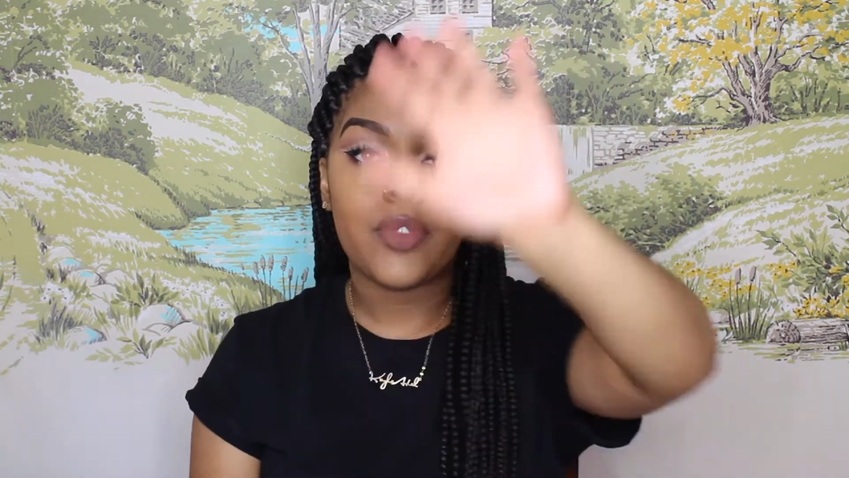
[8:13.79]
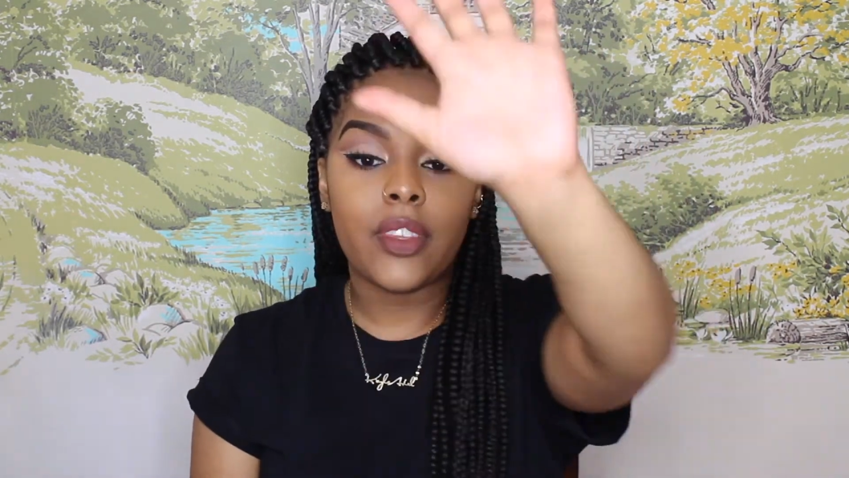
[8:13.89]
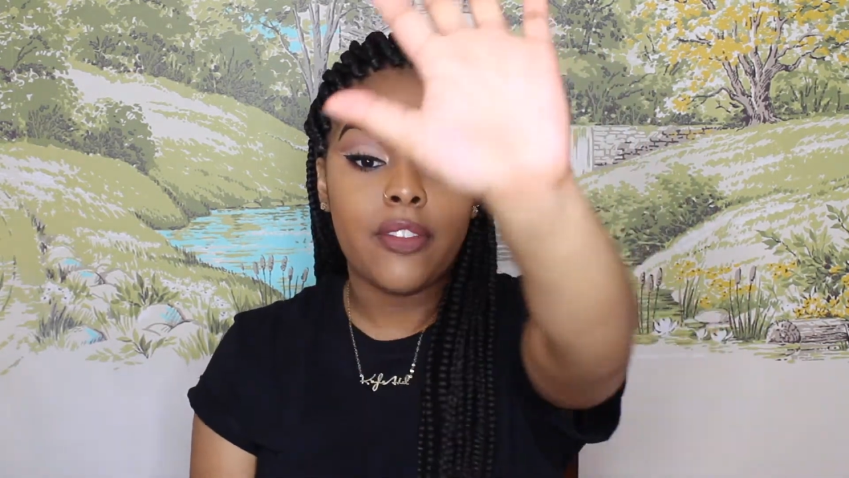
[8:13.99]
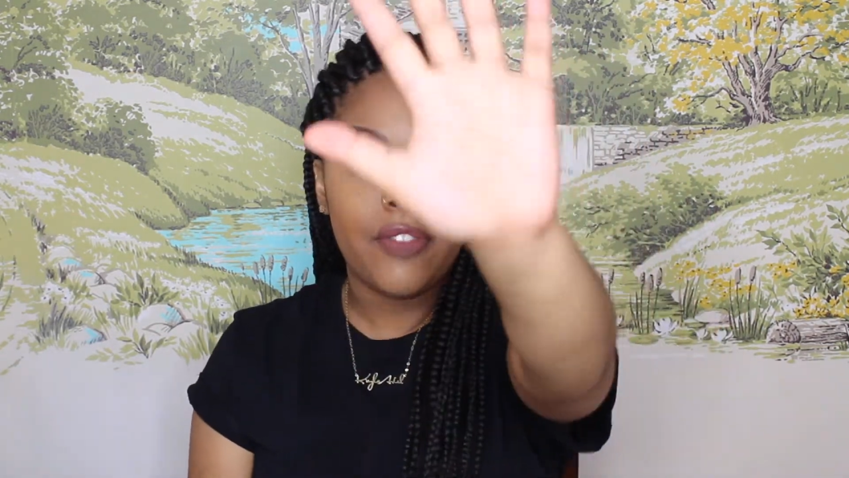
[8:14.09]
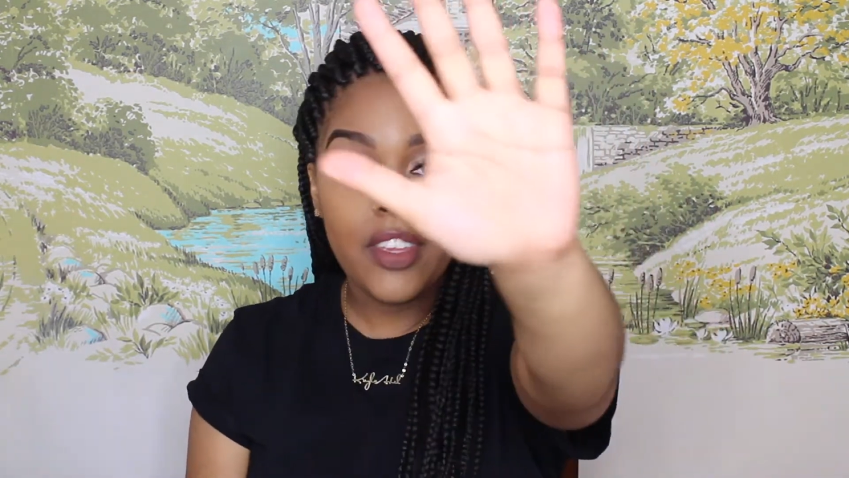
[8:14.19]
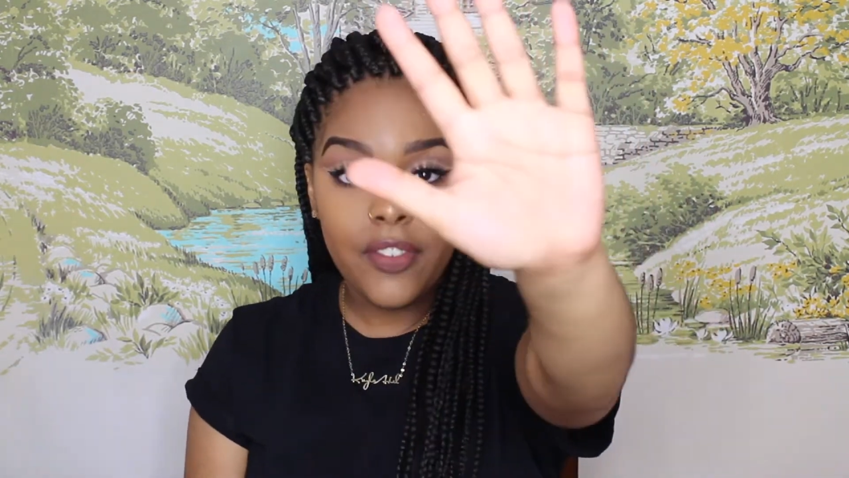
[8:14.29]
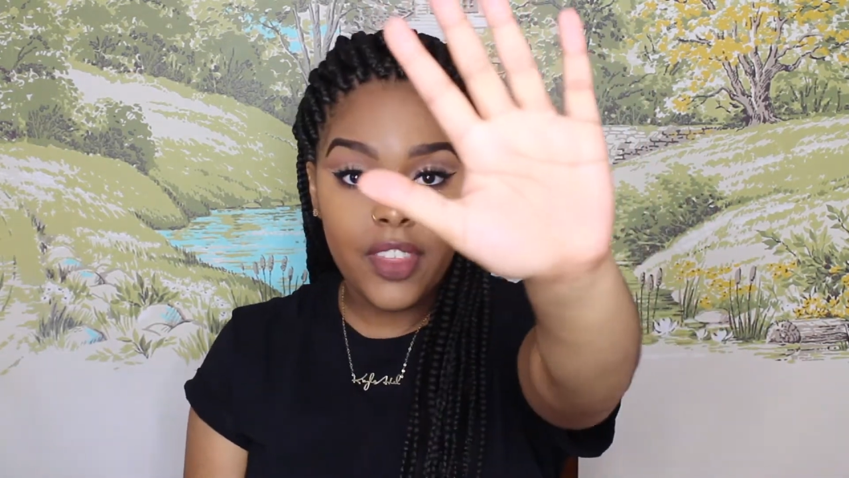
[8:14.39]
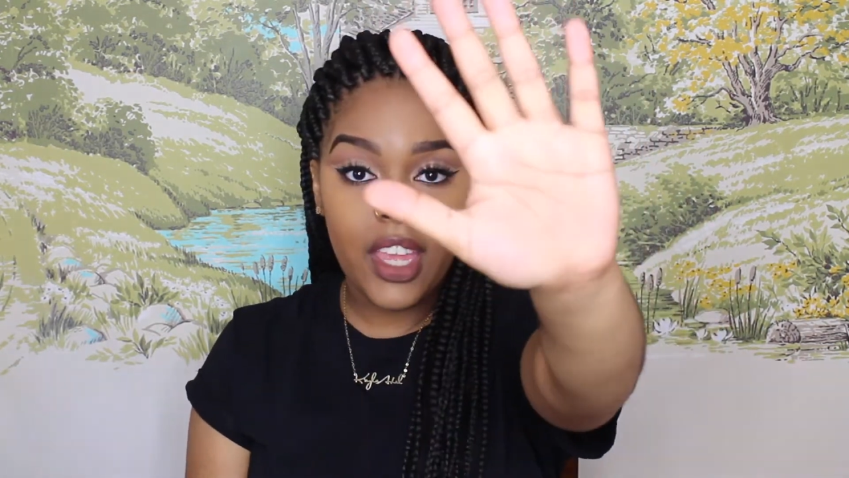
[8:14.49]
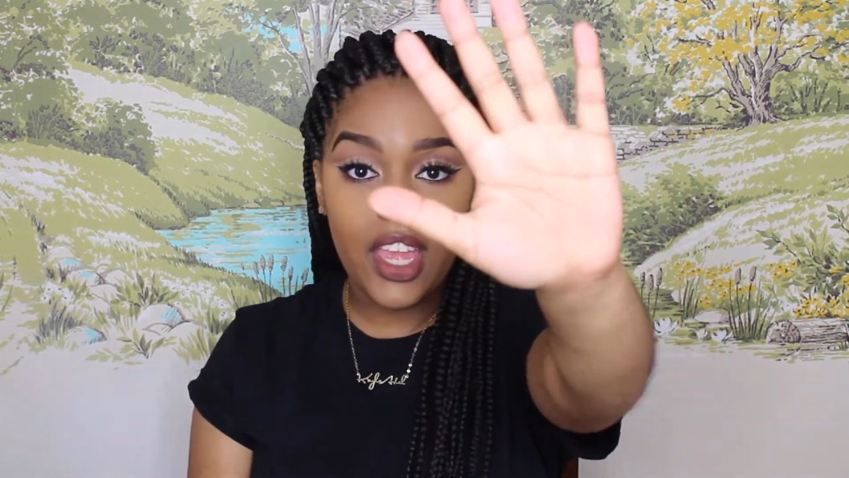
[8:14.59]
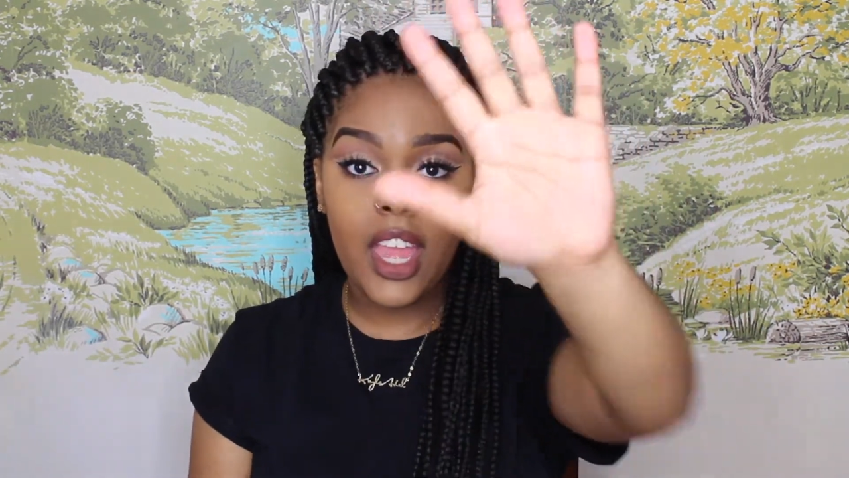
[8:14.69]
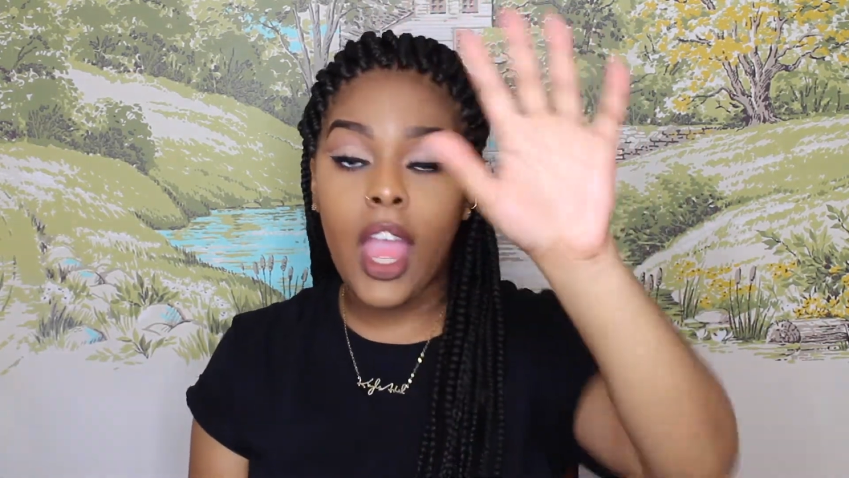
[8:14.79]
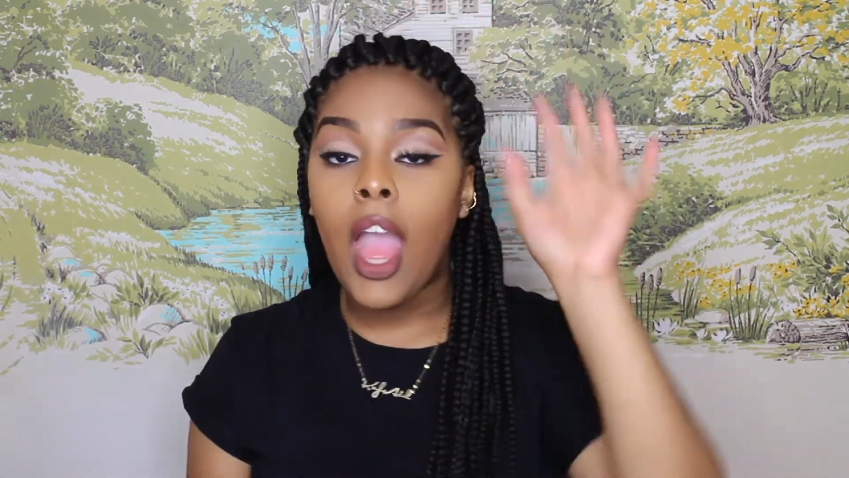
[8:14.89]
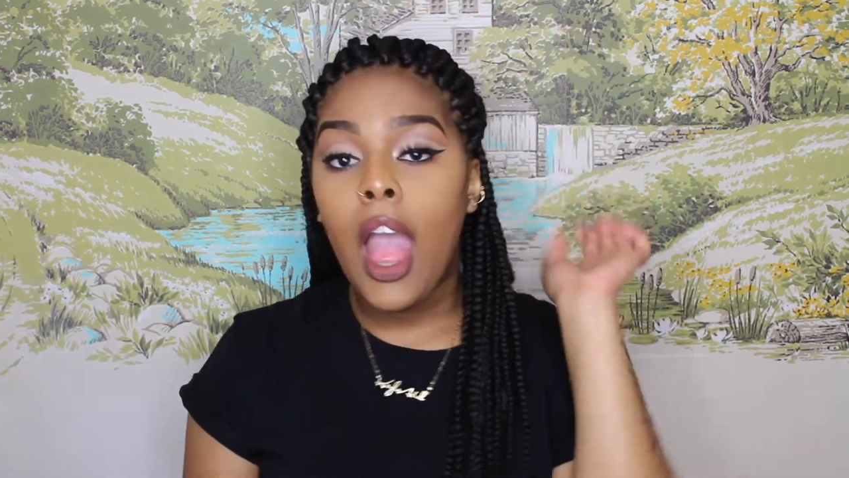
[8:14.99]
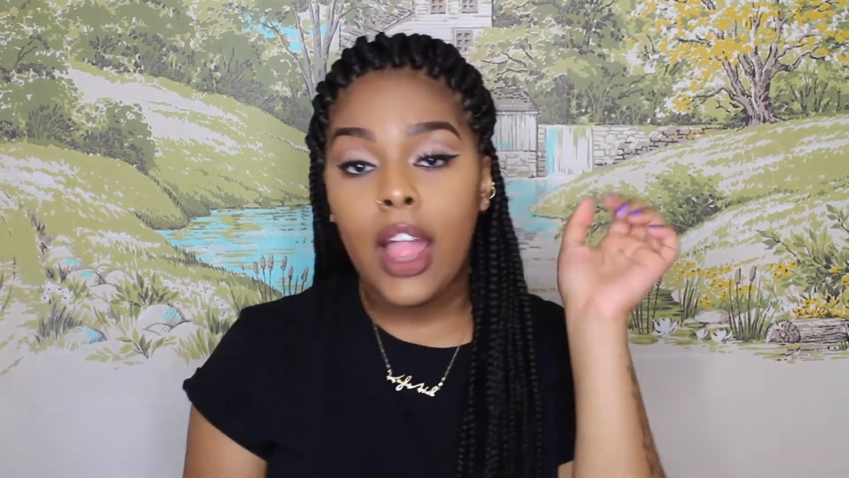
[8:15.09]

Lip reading: The 5th thing